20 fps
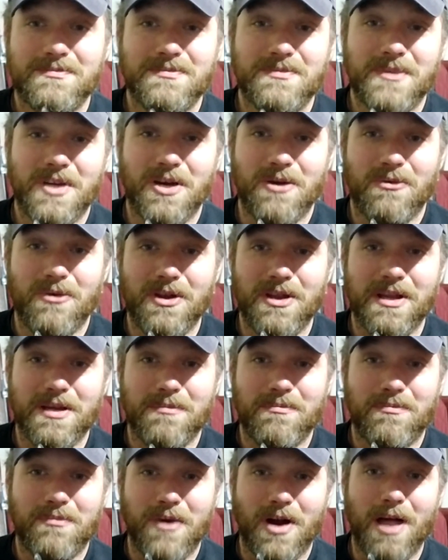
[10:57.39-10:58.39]

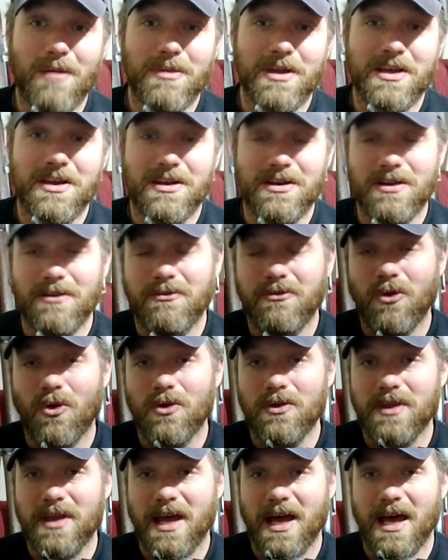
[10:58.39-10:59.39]
really probably couldn't
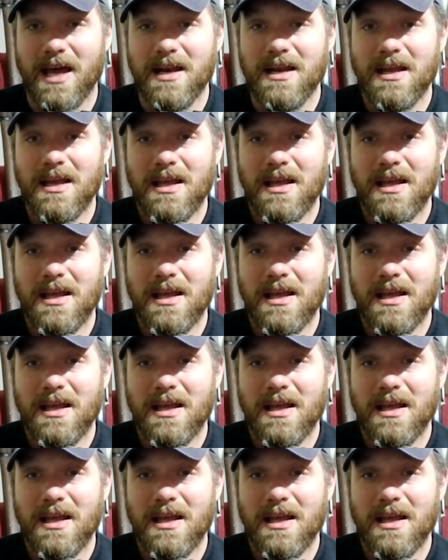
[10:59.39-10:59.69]
afford that.